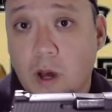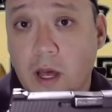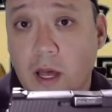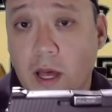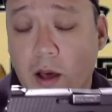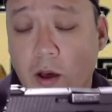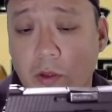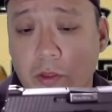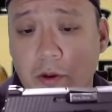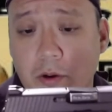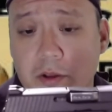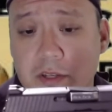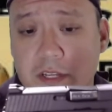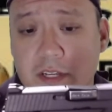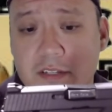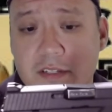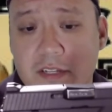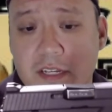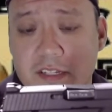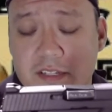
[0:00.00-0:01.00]
although
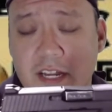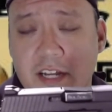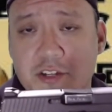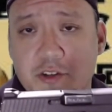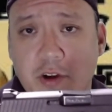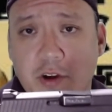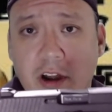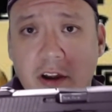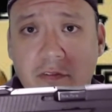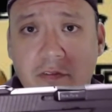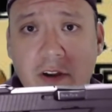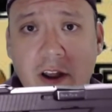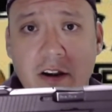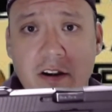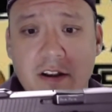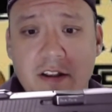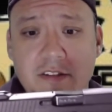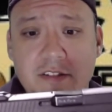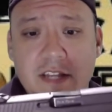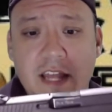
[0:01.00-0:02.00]
it's not striker fire
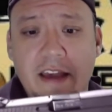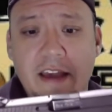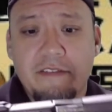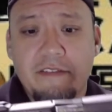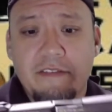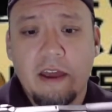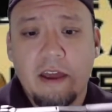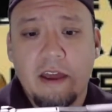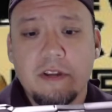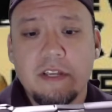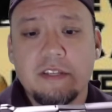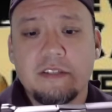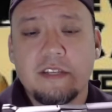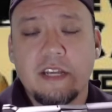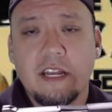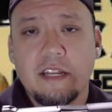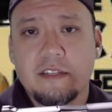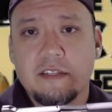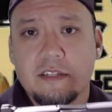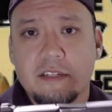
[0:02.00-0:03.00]
and doesn't have that
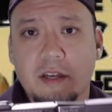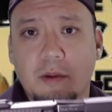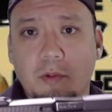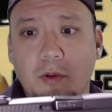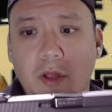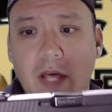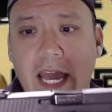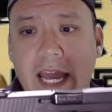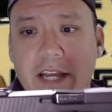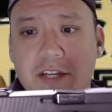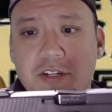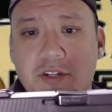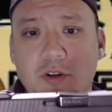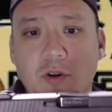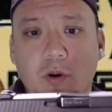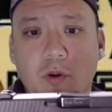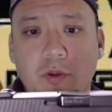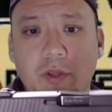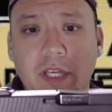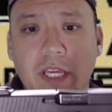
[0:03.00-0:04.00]
reset, it's a double action
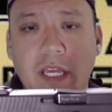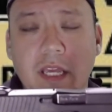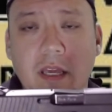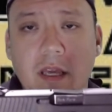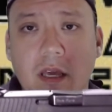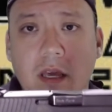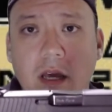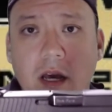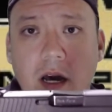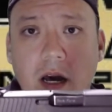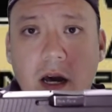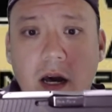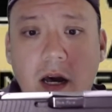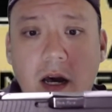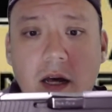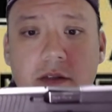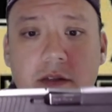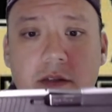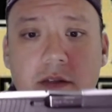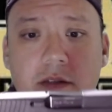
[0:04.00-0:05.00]
only
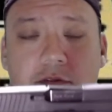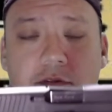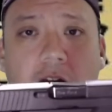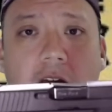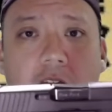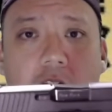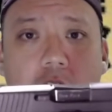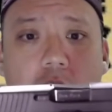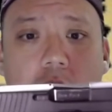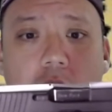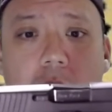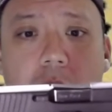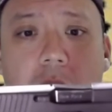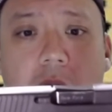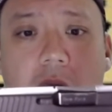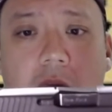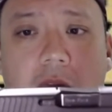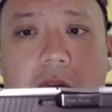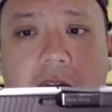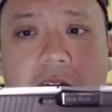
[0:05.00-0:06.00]
firearm.
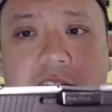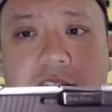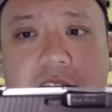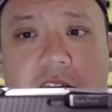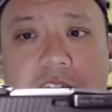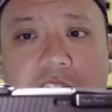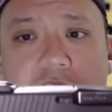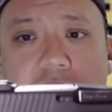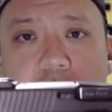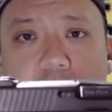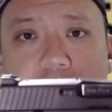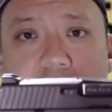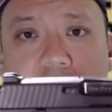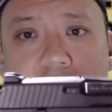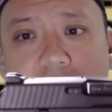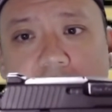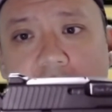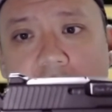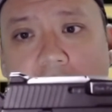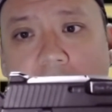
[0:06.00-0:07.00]
As I squeeze
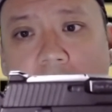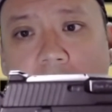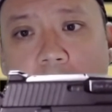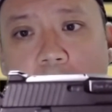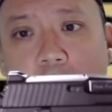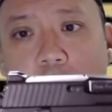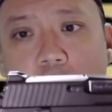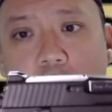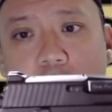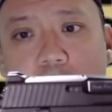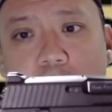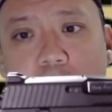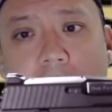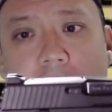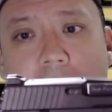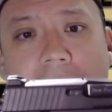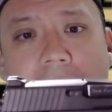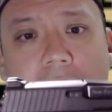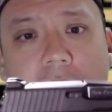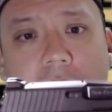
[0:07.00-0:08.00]
this, the hammer goes
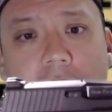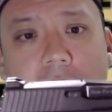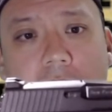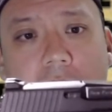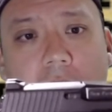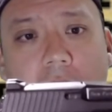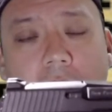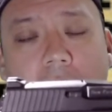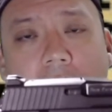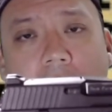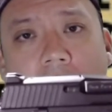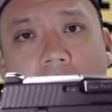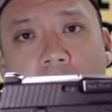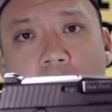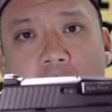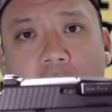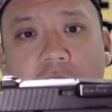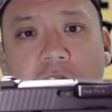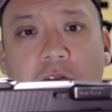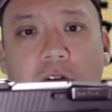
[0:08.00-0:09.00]
back,
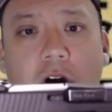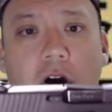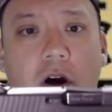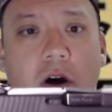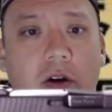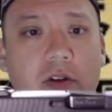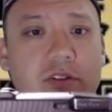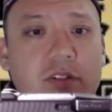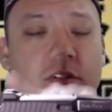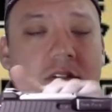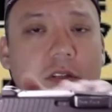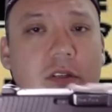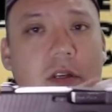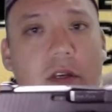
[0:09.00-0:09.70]
hammer falls,